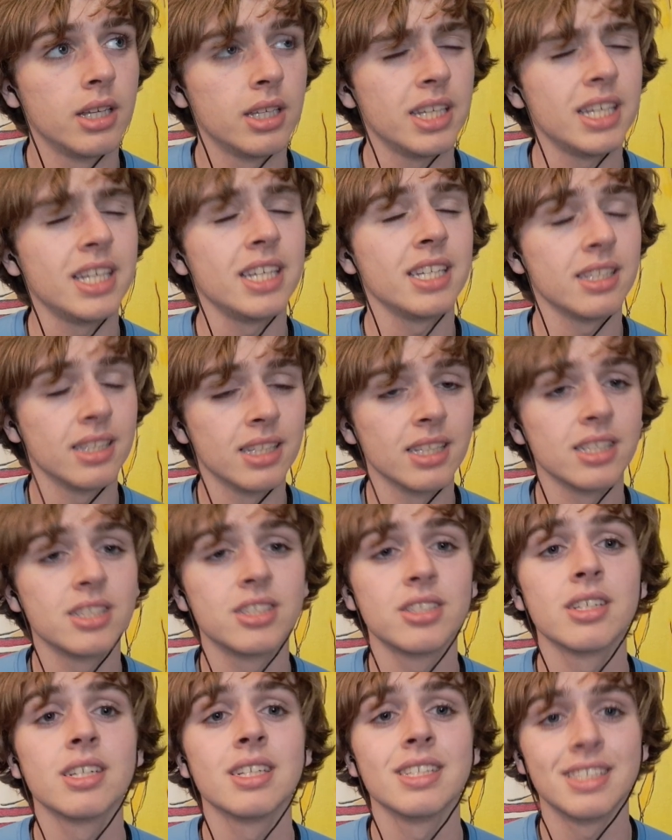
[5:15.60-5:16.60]

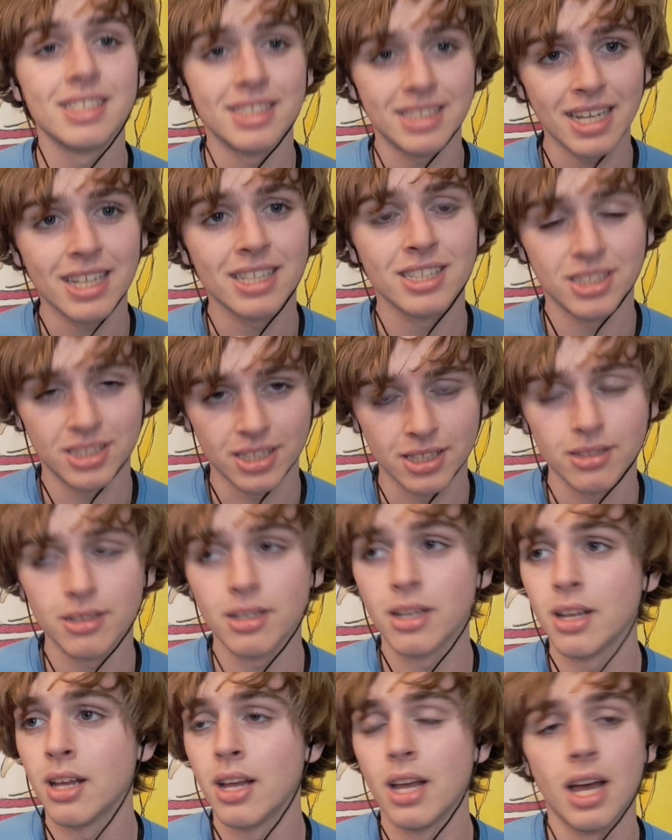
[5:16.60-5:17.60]
English section,
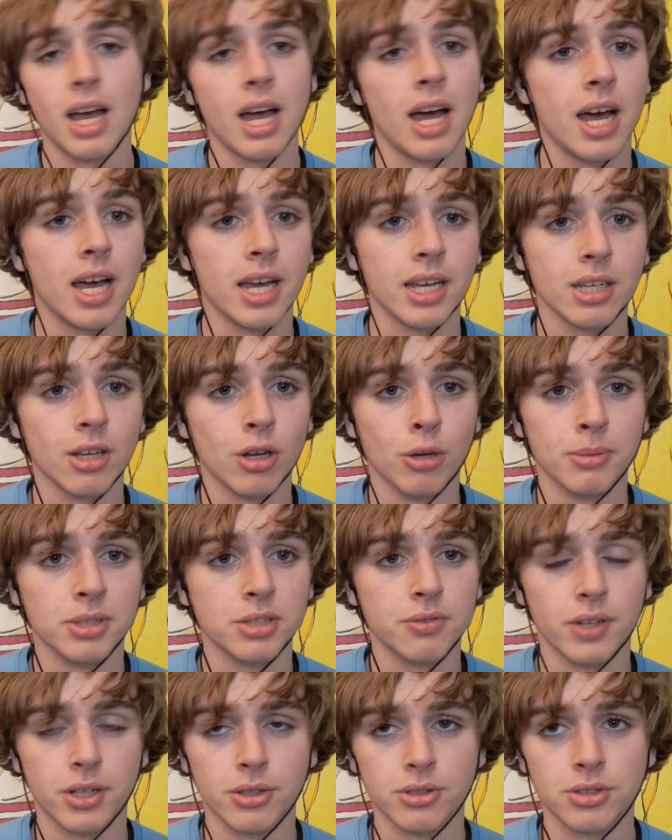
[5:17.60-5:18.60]
I
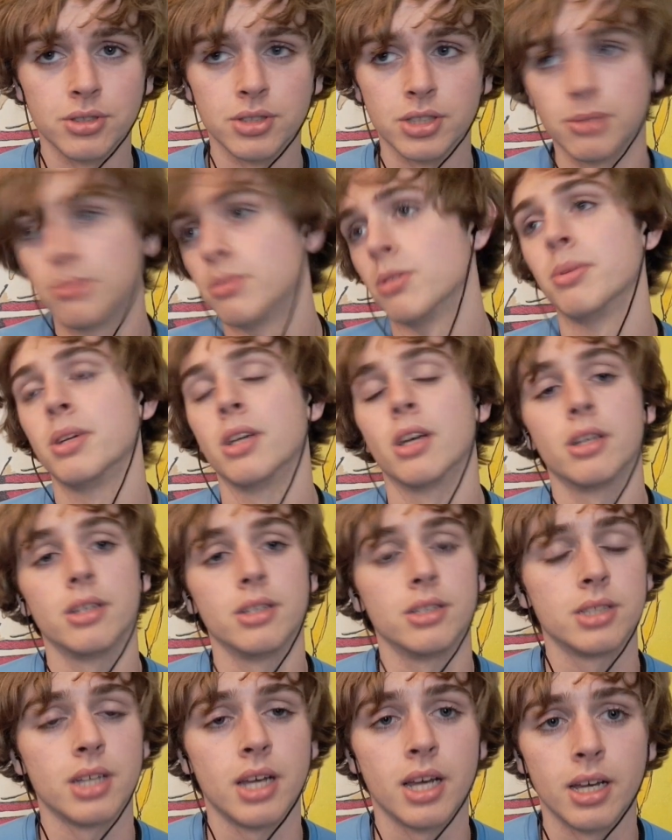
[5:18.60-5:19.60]
almost fell asleep, to be
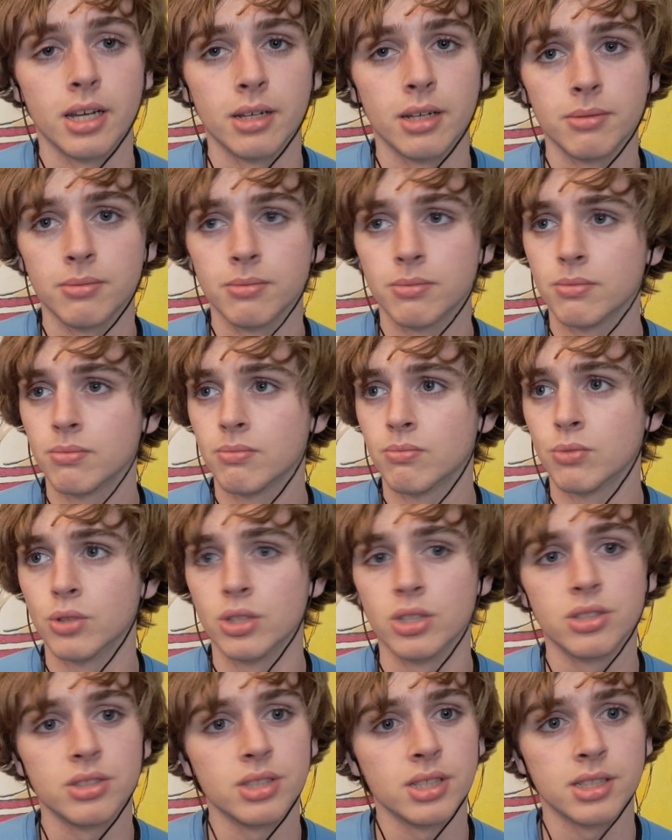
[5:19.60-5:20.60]
honest.
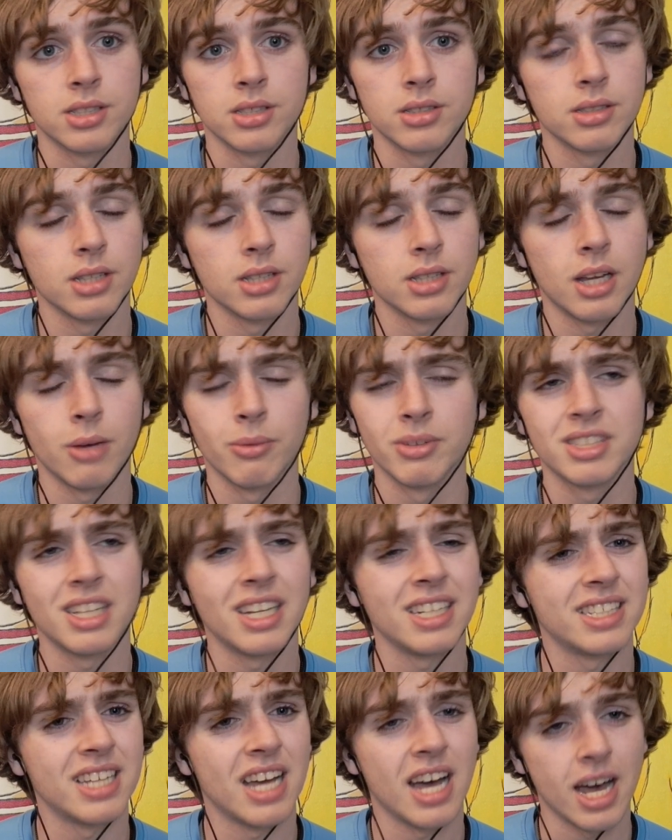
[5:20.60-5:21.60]
Was I was
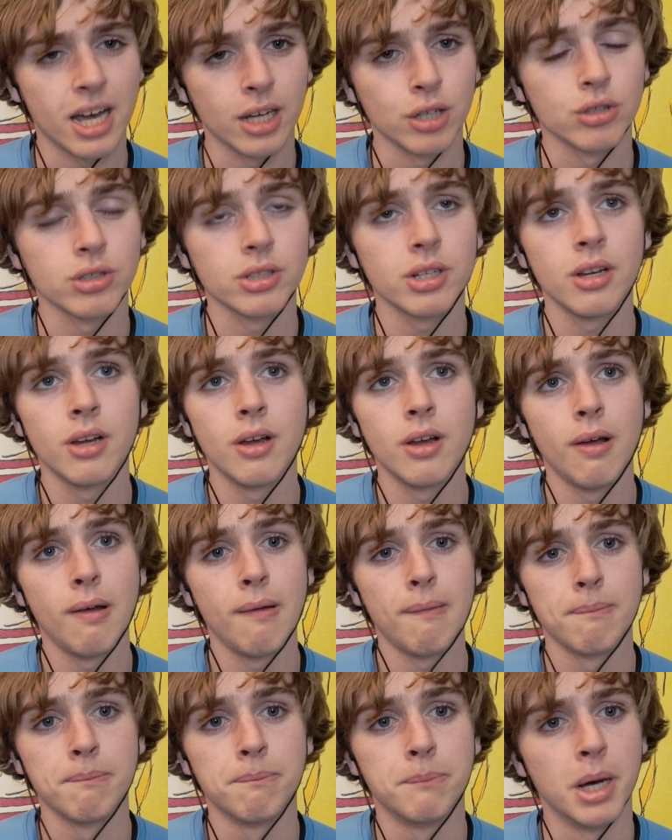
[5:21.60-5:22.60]
not tired,
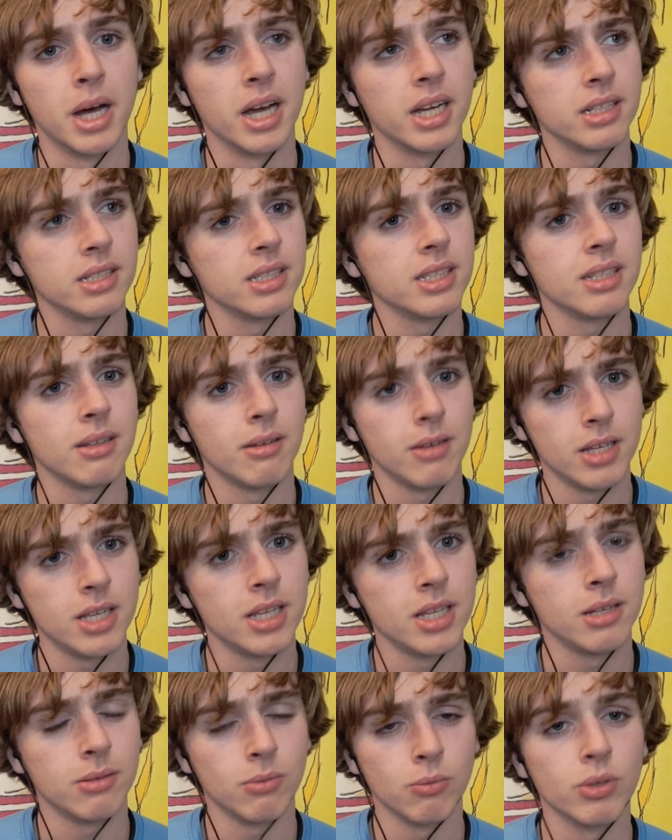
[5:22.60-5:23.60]
but
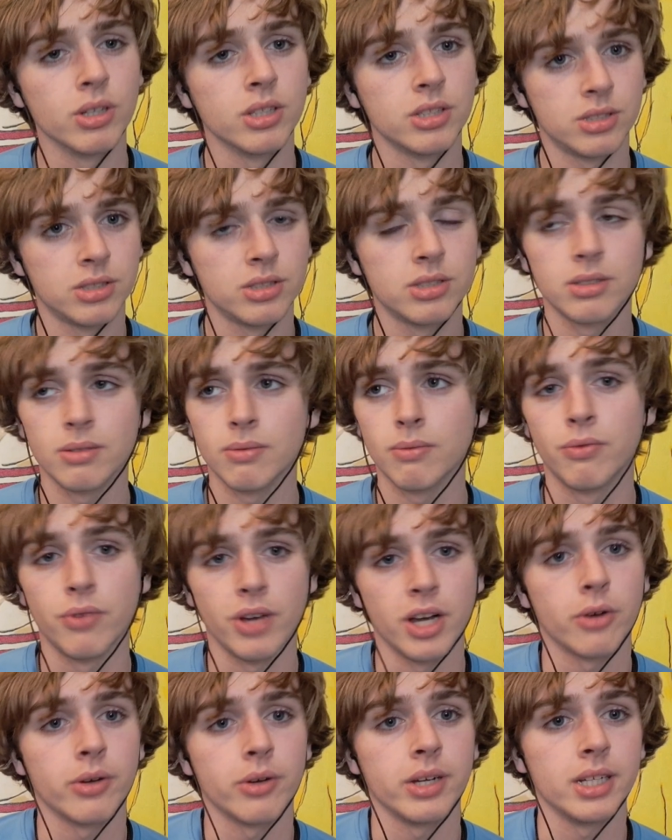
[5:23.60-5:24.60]
it was
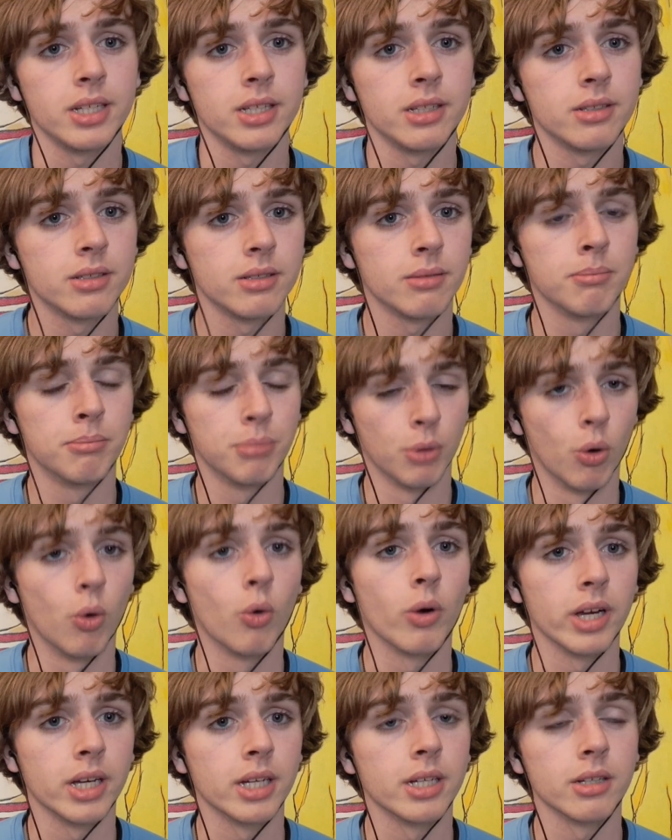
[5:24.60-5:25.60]
very
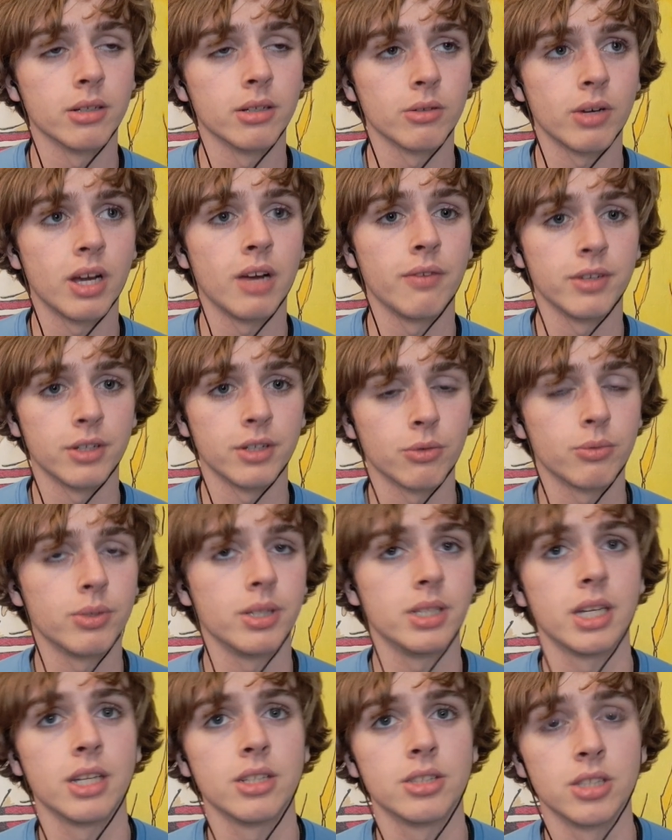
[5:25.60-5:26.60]
boring having to
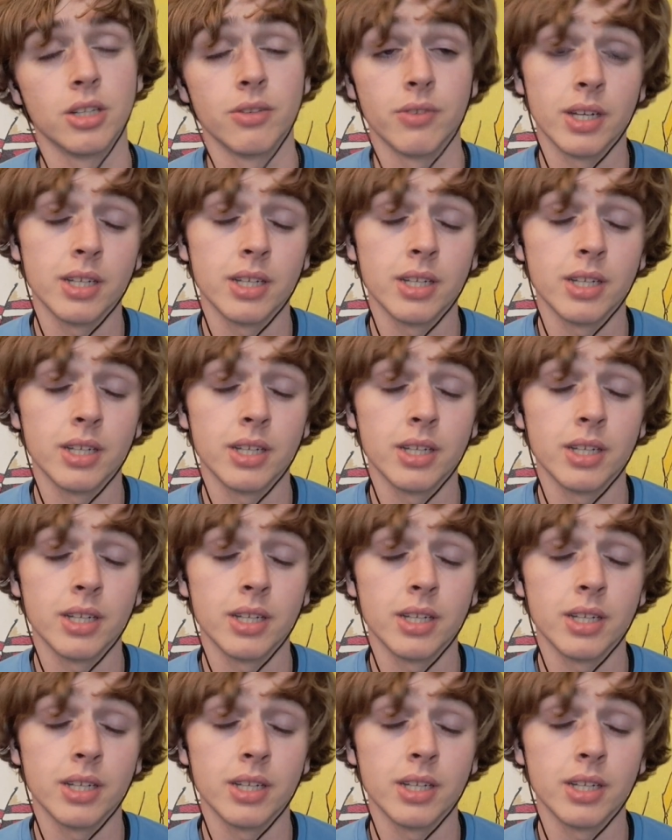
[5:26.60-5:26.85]
read that stuff.